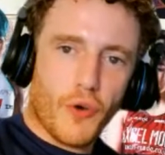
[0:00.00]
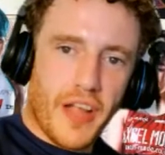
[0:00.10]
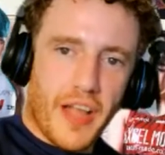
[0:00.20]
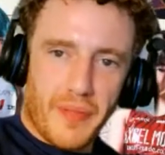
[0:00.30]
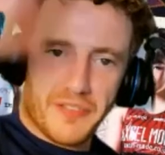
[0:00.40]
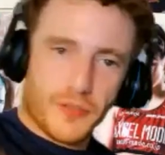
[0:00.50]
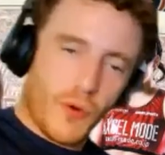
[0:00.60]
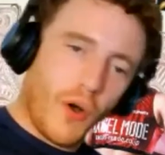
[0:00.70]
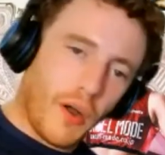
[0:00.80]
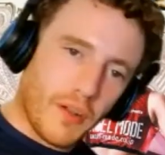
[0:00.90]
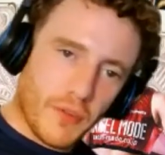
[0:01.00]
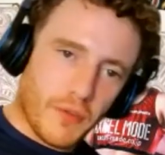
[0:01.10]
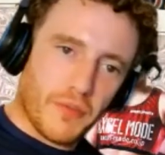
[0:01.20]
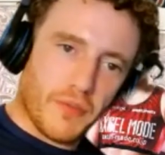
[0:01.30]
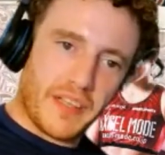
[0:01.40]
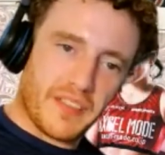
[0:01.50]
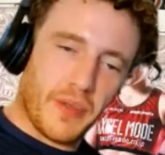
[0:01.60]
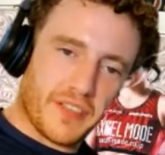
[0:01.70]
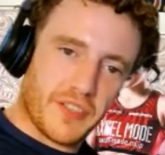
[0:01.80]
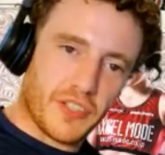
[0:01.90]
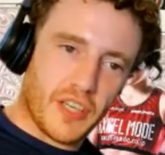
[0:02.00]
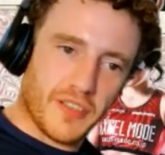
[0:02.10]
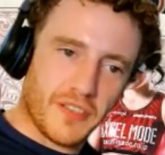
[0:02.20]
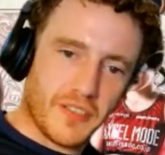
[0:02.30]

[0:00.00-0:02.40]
yeah, that's a draw. Like the judge.